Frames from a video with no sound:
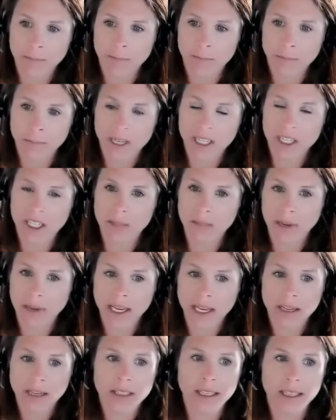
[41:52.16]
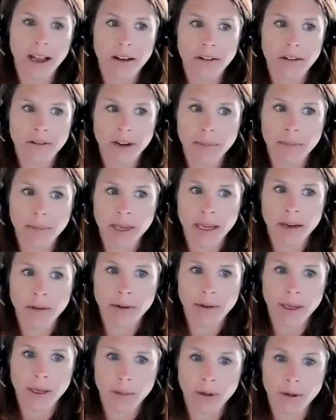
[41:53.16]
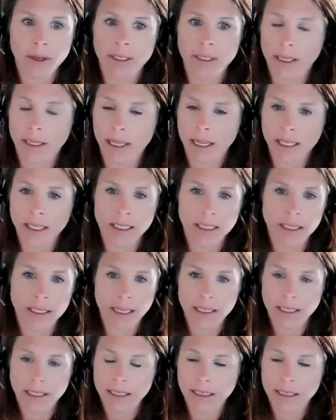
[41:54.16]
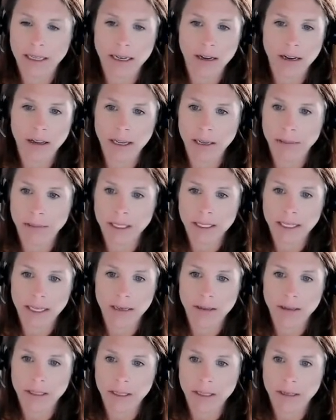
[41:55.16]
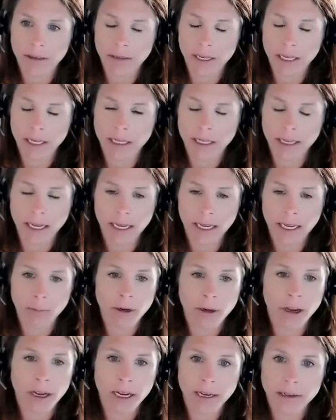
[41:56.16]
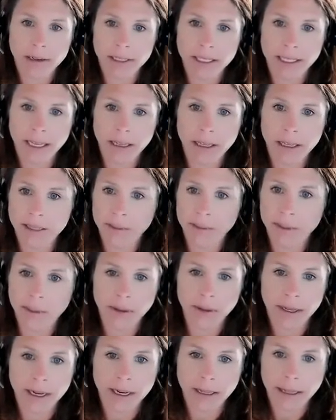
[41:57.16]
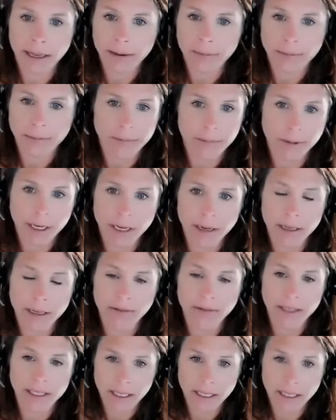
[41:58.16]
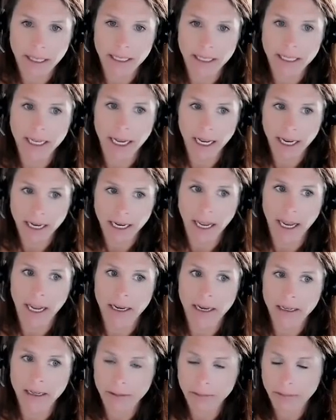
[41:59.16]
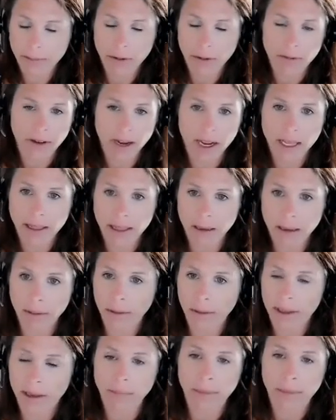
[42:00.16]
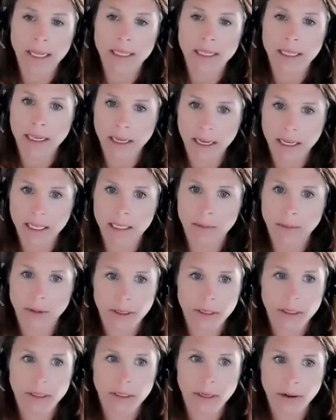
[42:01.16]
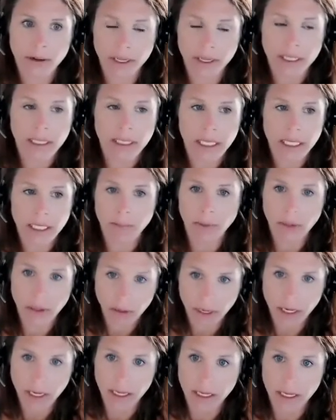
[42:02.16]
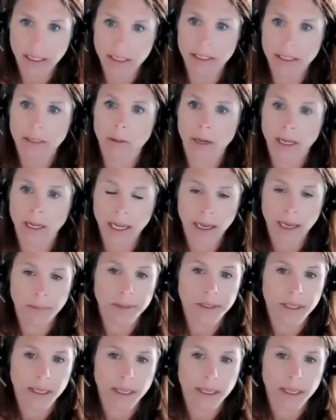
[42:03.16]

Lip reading: but it's just being yourself, right? Being a real person. That's it all comes down to. And we're not here to sell these people anything. We're here to facilitate and provide them the amazing customer service experience when it comes to